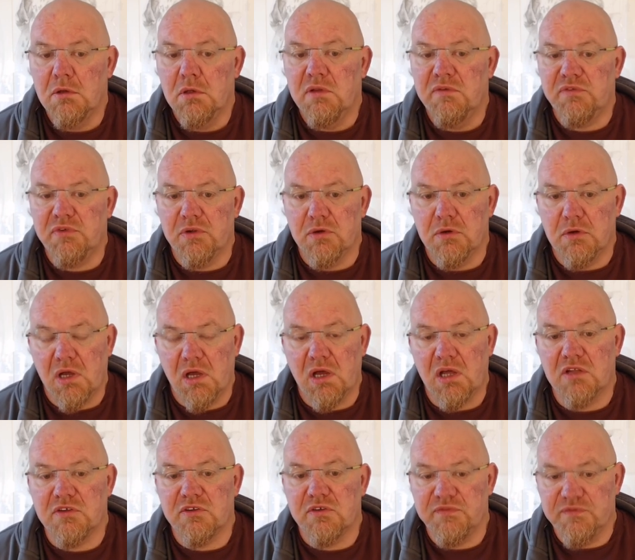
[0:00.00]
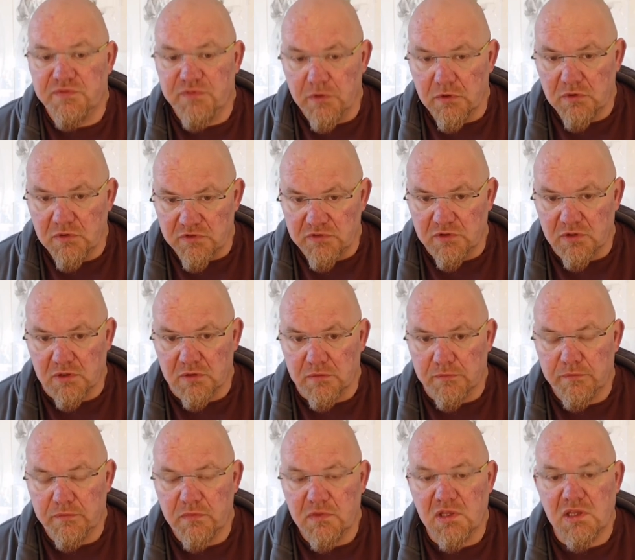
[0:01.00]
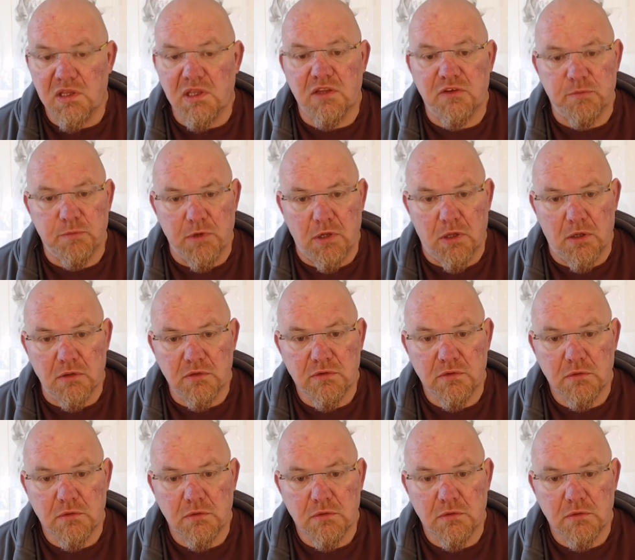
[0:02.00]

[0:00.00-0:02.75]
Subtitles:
for your heart to function is blocked.